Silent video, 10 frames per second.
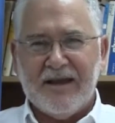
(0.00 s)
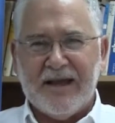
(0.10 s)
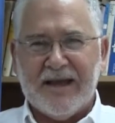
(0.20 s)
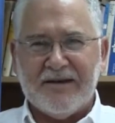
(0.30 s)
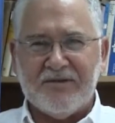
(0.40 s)

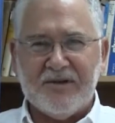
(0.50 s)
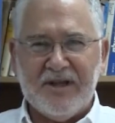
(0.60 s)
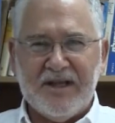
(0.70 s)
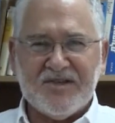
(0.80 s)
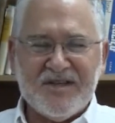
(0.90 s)
and
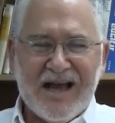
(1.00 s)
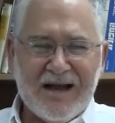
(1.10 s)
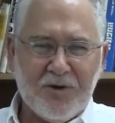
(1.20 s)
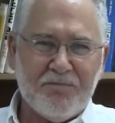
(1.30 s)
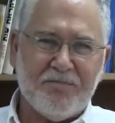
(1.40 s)
is
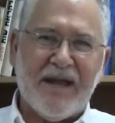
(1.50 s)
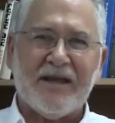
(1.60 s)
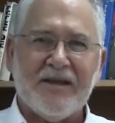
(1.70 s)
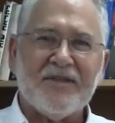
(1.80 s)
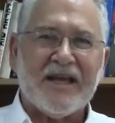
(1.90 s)
now
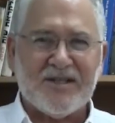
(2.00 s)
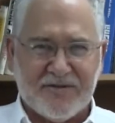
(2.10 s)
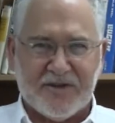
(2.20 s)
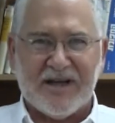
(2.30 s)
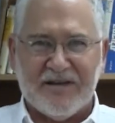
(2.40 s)
back in the hands
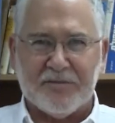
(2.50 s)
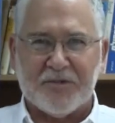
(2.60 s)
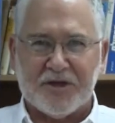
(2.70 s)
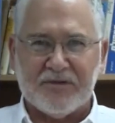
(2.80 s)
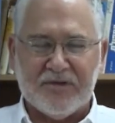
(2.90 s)
of the
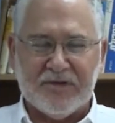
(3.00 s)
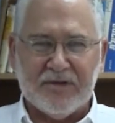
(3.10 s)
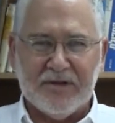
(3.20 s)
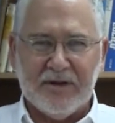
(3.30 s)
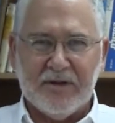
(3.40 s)
government
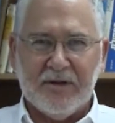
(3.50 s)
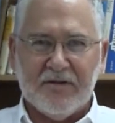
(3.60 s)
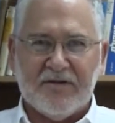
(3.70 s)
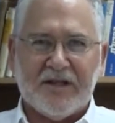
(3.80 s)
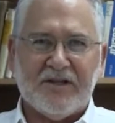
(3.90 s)

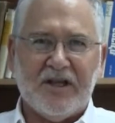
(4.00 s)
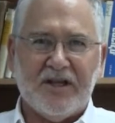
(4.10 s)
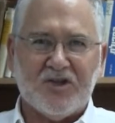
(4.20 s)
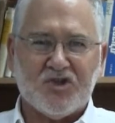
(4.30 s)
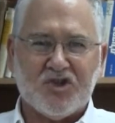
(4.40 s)
that
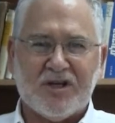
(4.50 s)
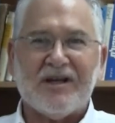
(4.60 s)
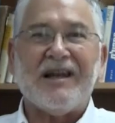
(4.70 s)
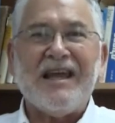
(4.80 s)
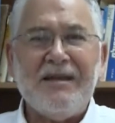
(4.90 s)
is
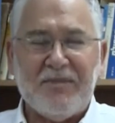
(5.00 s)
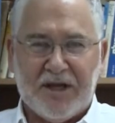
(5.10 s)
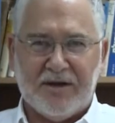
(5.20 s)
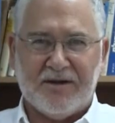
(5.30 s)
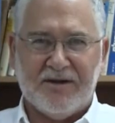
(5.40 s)

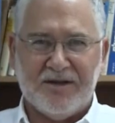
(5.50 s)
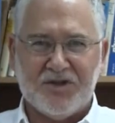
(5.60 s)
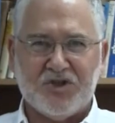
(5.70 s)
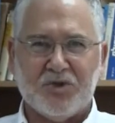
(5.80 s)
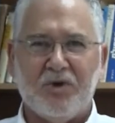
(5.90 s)
claiming
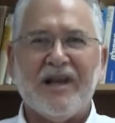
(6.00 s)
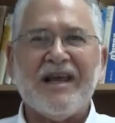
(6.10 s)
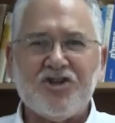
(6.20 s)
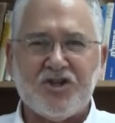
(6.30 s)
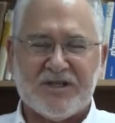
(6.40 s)
to
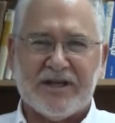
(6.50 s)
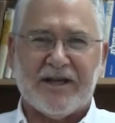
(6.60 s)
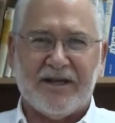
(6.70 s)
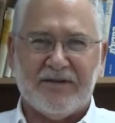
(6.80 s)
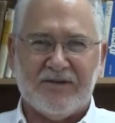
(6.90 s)

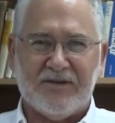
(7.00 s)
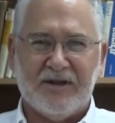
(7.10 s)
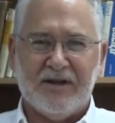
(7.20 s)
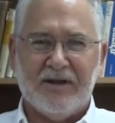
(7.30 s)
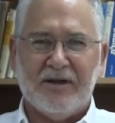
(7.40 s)
legislate
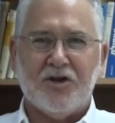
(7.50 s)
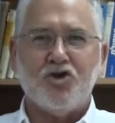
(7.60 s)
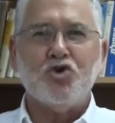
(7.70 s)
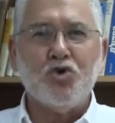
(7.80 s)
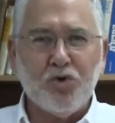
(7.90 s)

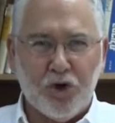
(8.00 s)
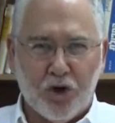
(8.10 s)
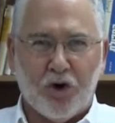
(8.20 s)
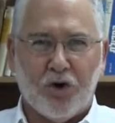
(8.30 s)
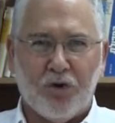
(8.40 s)
new
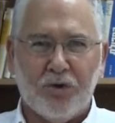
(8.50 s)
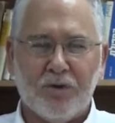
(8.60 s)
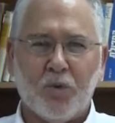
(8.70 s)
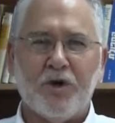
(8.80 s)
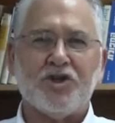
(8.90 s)
law
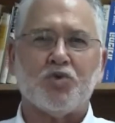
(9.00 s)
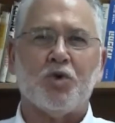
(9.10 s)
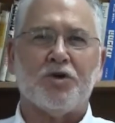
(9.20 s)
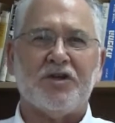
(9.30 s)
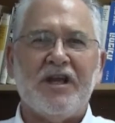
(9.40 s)
which
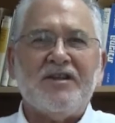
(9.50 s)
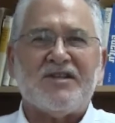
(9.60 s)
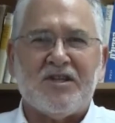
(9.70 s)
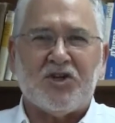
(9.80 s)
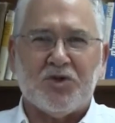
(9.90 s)
would
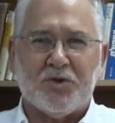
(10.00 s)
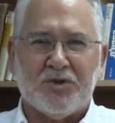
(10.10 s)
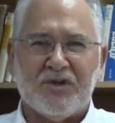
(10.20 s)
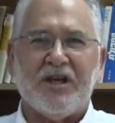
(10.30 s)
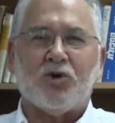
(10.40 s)

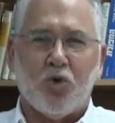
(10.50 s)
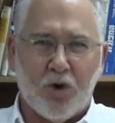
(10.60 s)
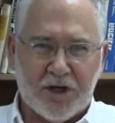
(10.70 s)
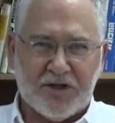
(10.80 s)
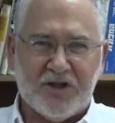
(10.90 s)
institute
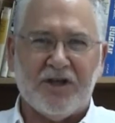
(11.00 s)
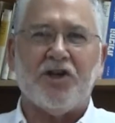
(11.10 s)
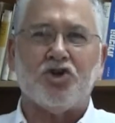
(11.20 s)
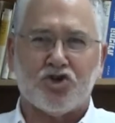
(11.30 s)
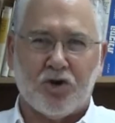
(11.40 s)
equality
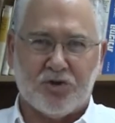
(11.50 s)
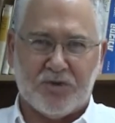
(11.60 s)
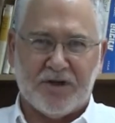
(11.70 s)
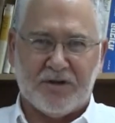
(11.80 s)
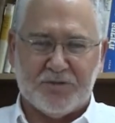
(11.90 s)
in
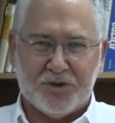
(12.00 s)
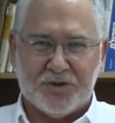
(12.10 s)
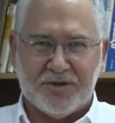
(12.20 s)
shouldering the burden.